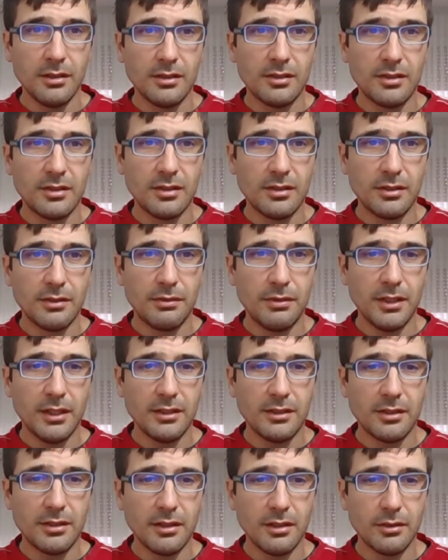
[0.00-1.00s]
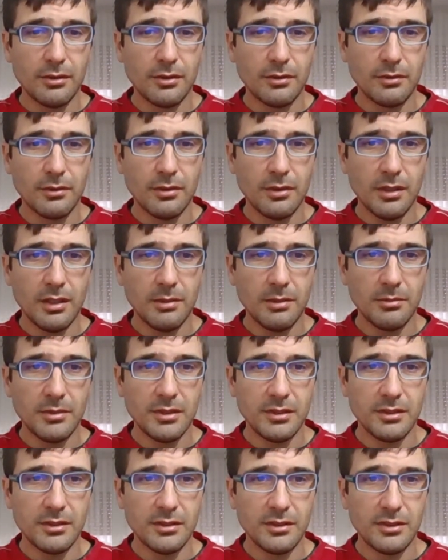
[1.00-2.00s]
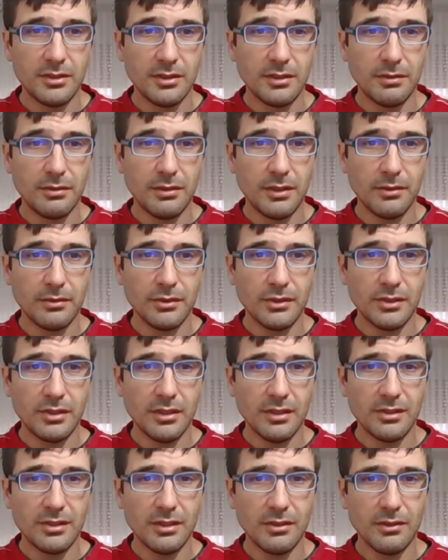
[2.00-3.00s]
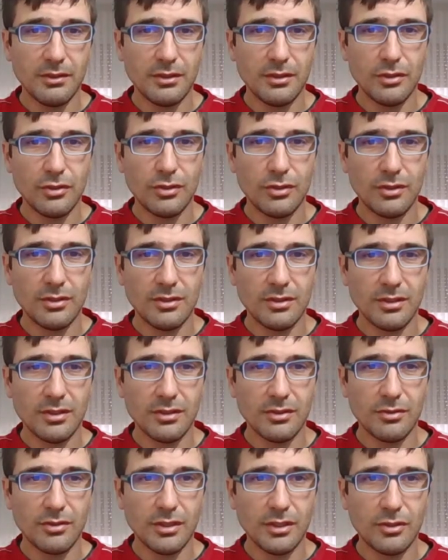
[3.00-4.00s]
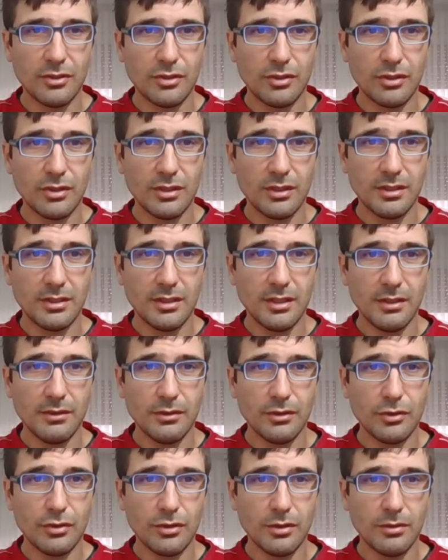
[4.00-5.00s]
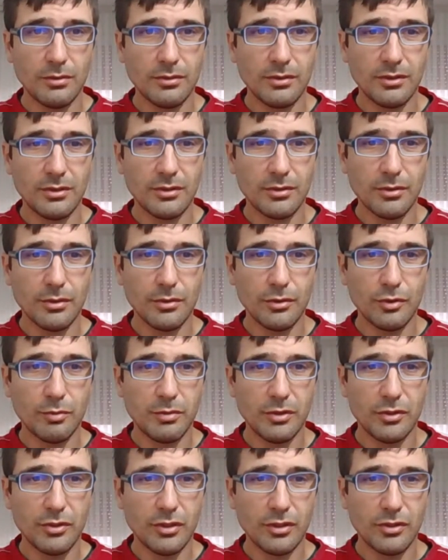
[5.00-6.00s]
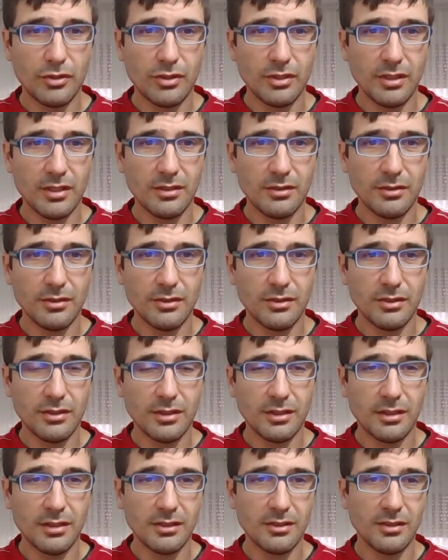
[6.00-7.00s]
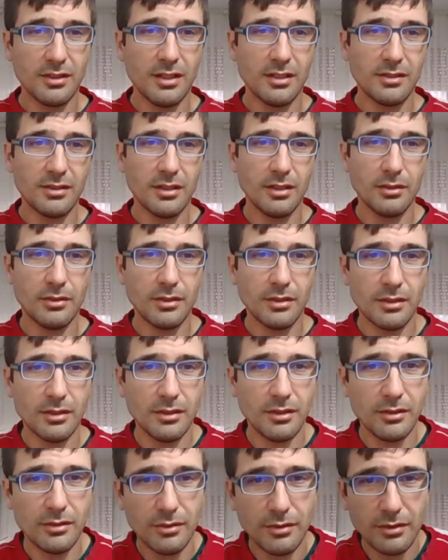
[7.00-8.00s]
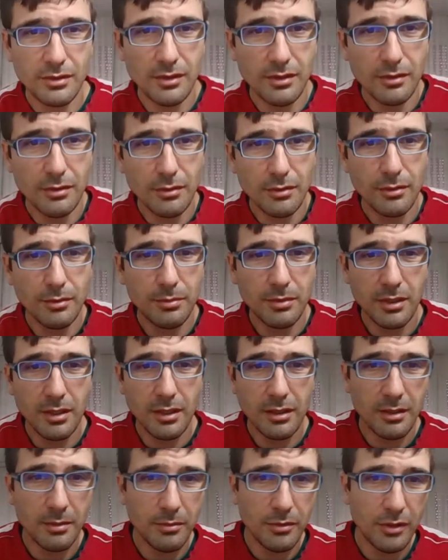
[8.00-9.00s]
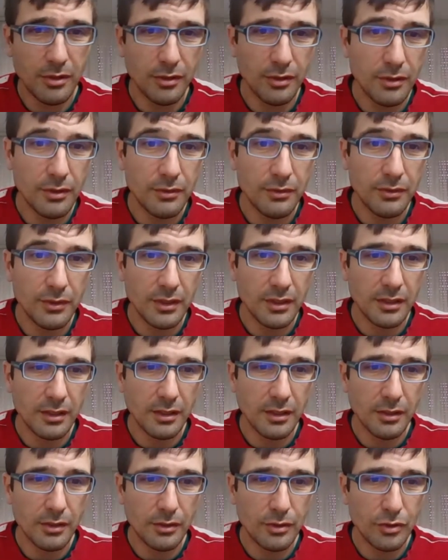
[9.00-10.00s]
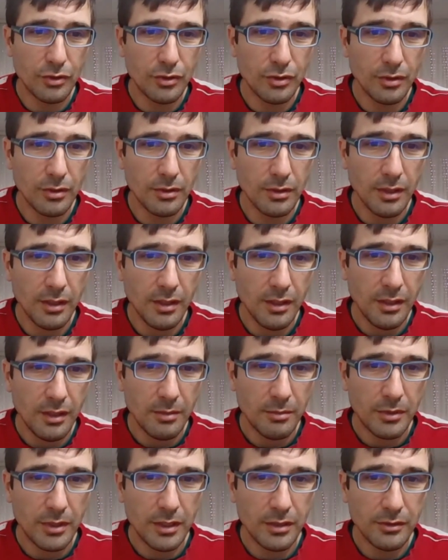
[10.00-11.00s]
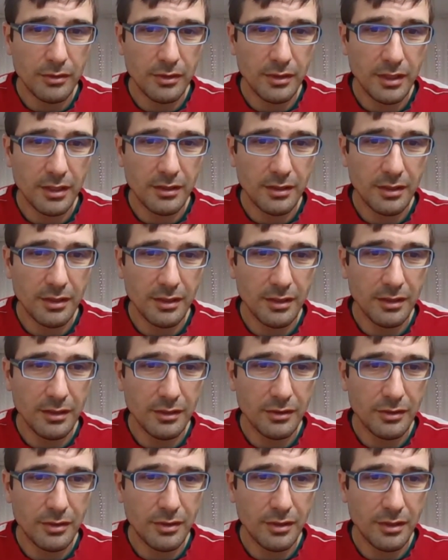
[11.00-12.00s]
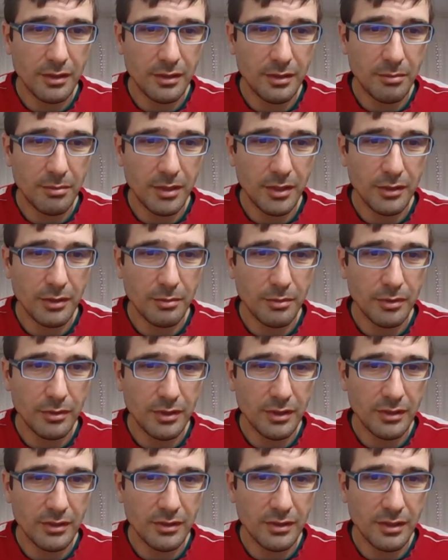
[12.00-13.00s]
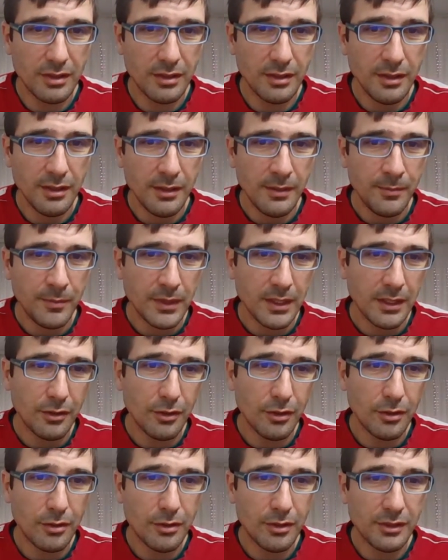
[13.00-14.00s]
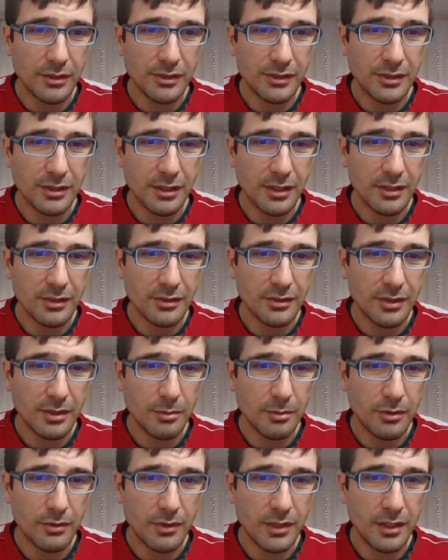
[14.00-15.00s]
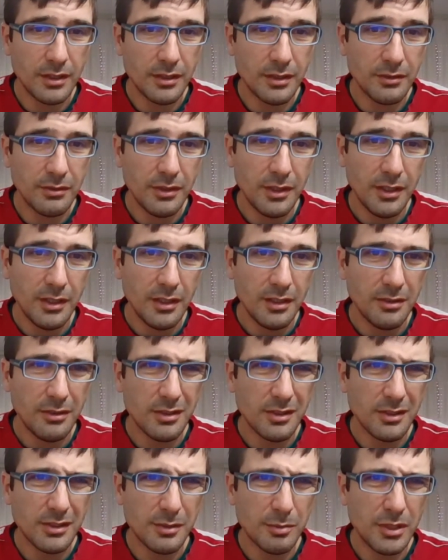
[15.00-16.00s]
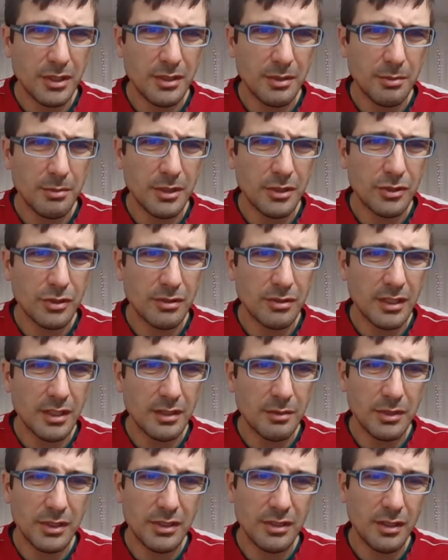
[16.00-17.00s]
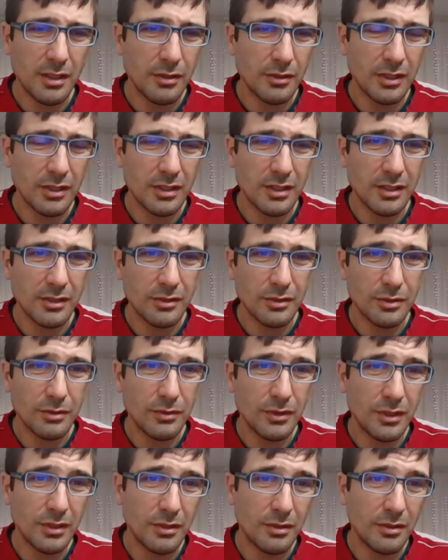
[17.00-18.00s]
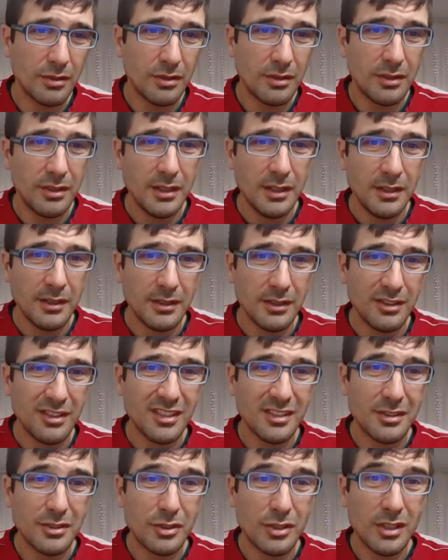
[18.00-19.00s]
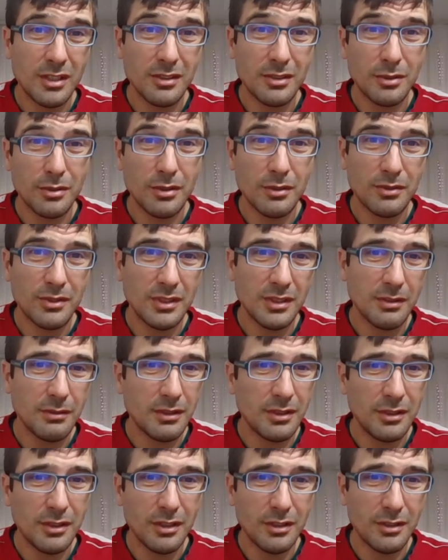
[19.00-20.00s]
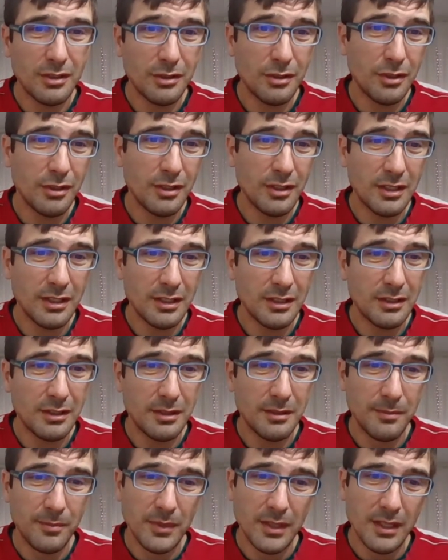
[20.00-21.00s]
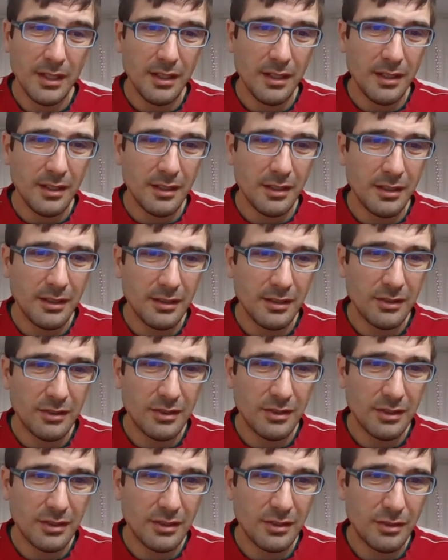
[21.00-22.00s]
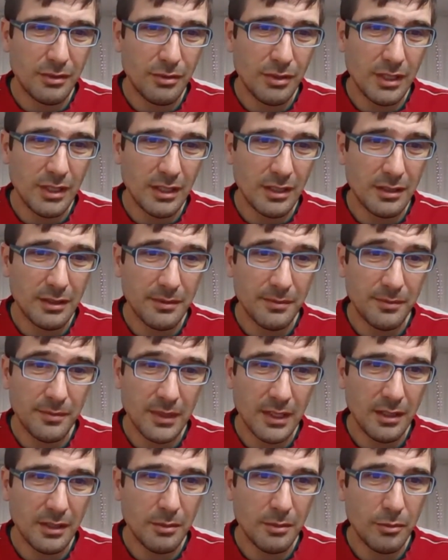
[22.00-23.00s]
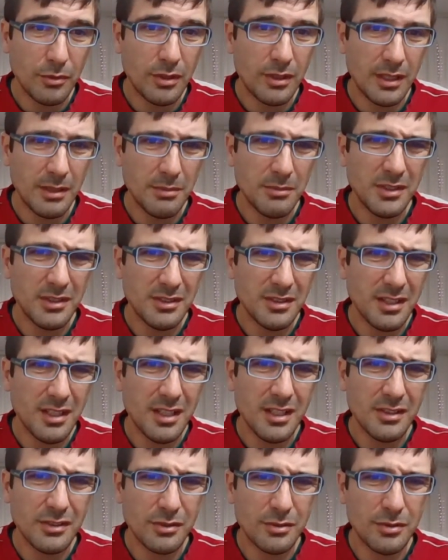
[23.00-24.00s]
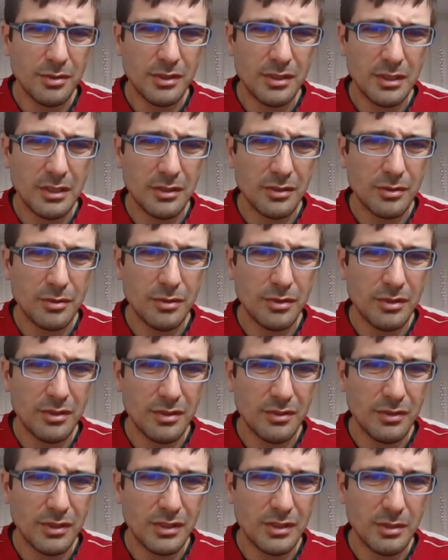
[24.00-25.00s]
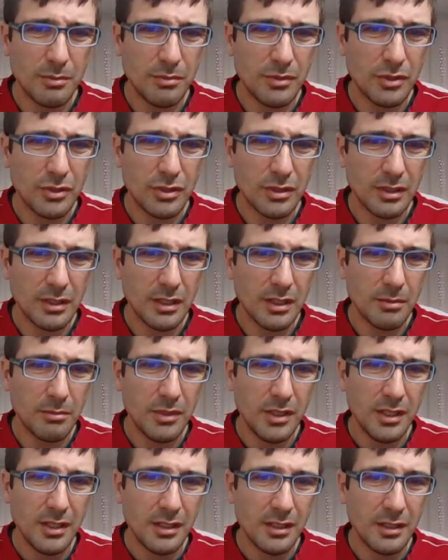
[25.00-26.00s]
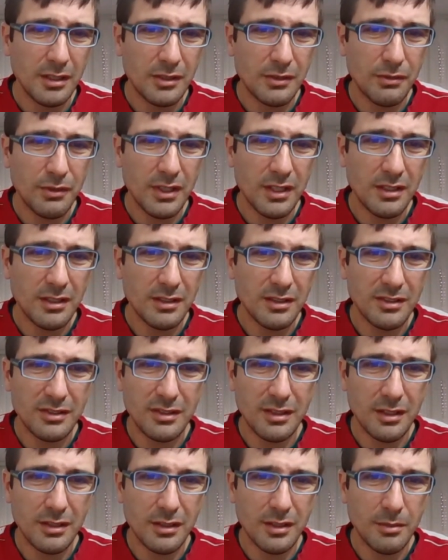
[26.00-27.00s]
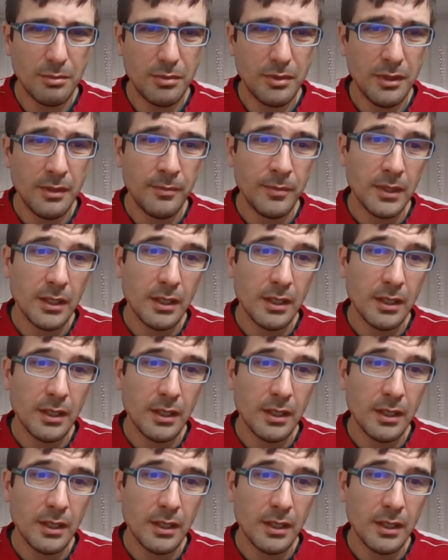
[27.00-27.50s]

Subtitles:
This is a fighter out of Guam, and 5'7", 17 inches is his reach. Trevin Jones is coached by Josh Santos. In his last outing, he lost to Sergio Kupka Cramono via guillotine choke. Prior to that, he destroyed Mario Bautista, no contest against Timur Valiev. Looks pretty much great, but now he has to win, or there is a chance UFC will not tolerate his streak anymore. I mean, the guy is good. He's good in the submission game. He's fair in the stand-up.